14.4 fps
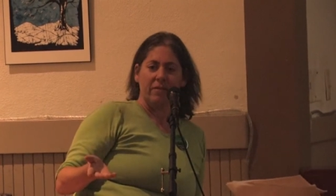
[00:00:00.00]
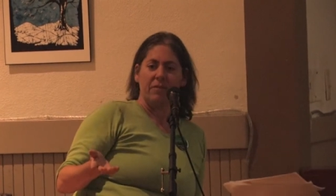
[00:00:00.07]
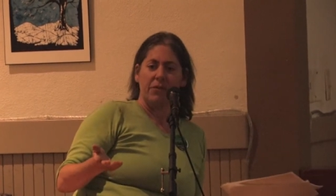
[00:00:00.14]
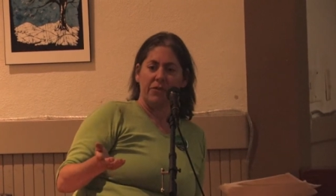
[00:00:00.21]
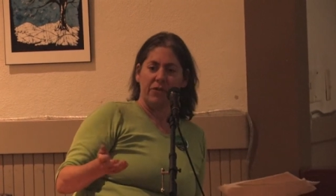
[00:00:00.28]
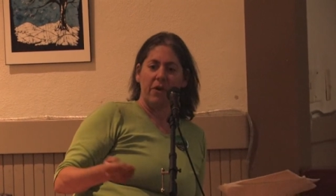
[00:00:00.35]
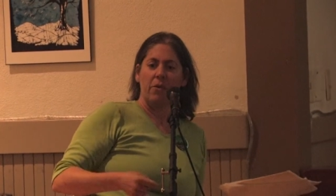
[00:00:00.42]

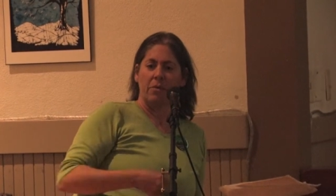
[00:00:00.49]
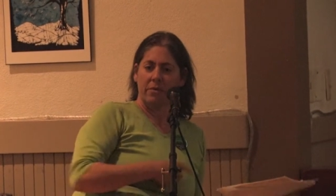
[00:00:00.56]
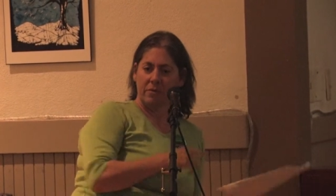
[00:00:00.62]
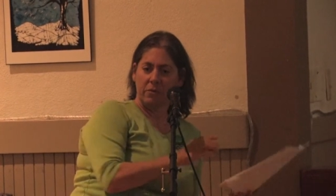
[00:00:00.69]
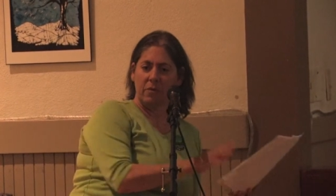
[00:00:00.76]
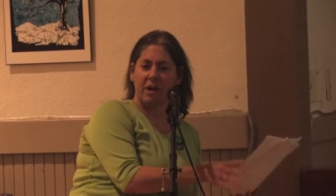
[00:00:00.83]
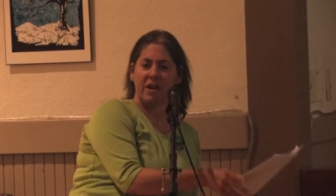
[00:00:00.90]
So
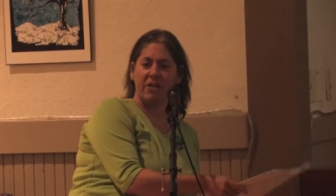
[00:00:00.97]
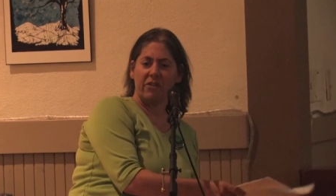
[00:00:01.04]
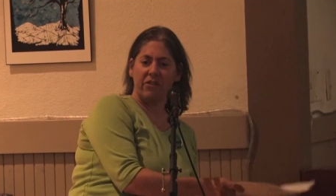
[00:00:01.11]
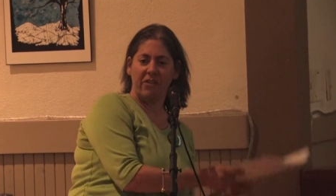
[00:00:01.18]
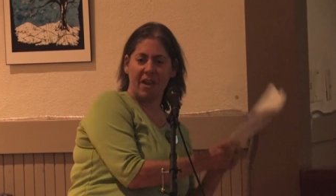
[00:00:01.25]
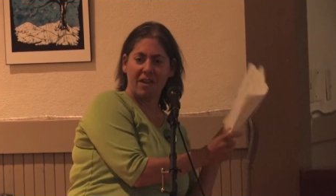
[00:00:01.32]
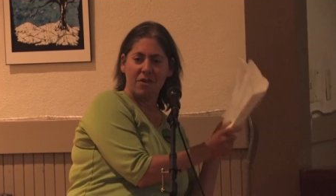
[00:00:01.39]
what he's
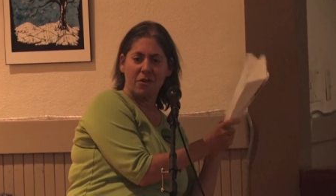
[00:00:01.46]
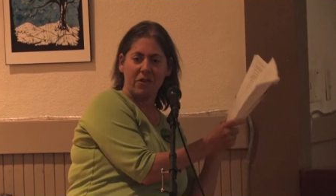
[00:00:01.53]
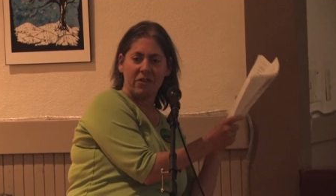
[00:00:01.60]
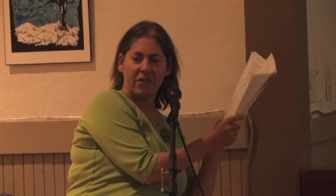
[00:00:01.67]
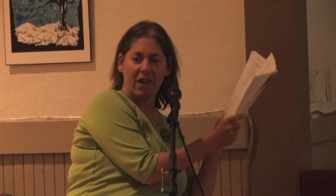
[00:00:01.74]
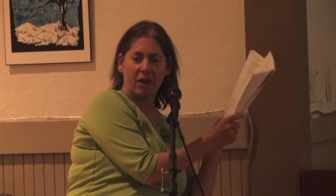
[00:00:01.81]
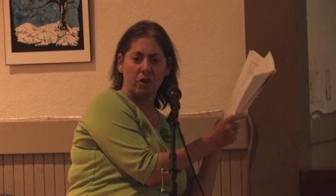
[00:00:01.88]
saying you can
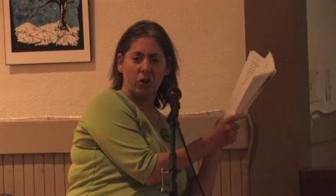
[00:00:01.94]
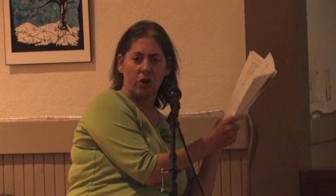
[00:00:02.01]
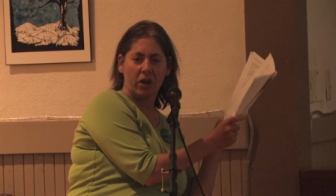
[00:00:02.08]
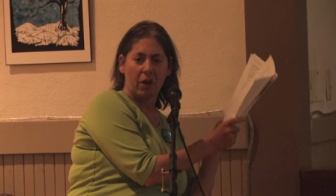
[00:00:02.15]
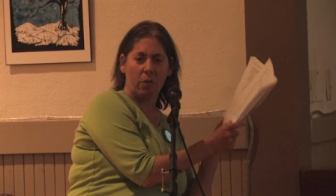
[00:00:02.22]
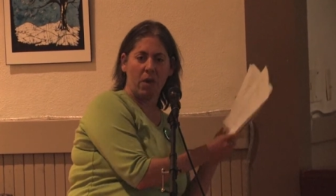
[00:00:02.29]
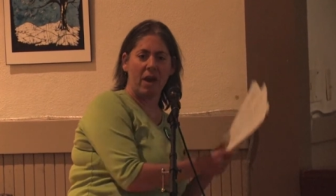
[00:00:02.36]
take a look
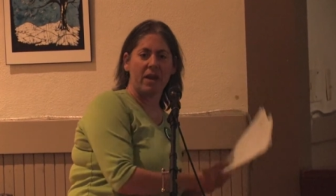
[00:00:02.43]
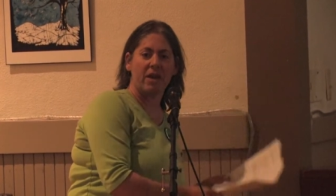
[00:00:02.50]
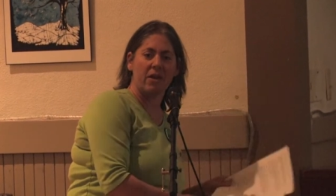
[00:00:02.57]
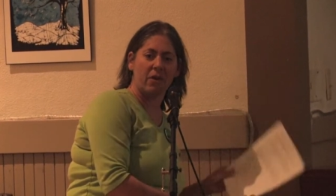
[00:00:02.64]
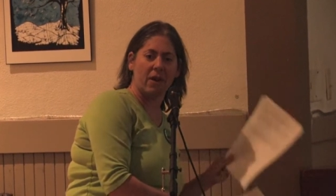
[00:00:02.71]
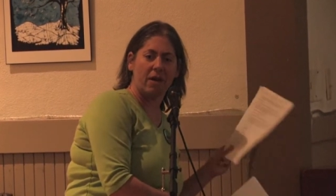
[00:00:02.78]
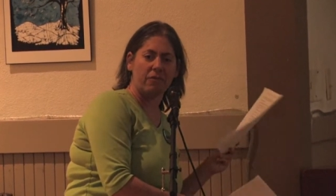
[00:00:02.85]
at right
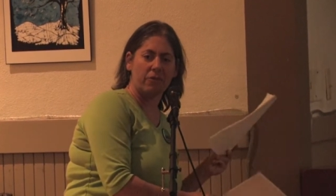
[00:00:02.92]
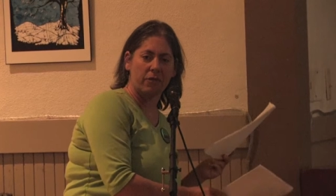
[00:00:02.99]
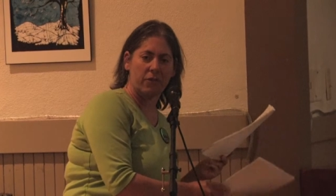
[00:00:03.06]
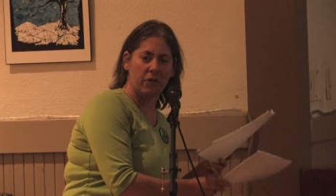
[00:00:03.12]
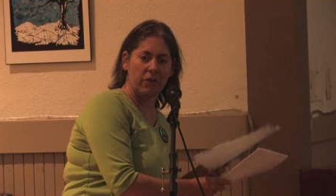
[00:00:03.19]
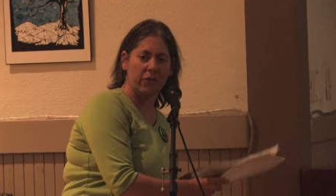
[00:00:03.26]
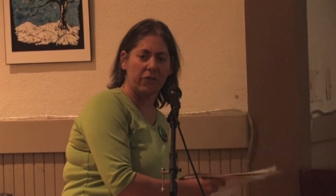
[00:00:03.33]
here after if
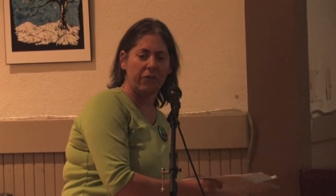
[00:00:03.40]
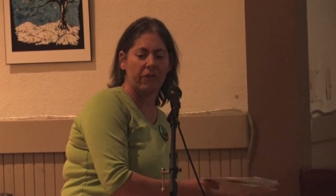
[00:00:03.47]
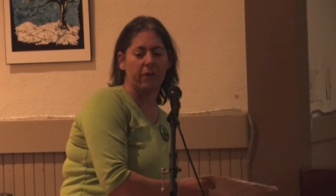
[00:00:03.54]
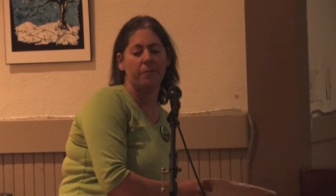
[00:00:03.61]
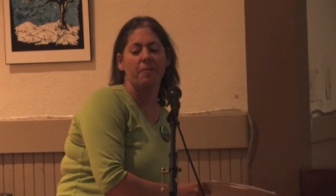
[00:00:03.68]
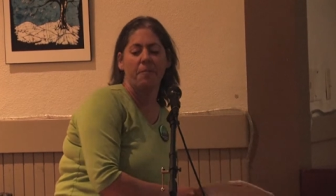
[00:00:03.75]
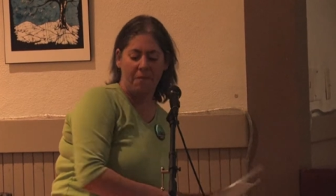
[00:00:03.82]
you're interested.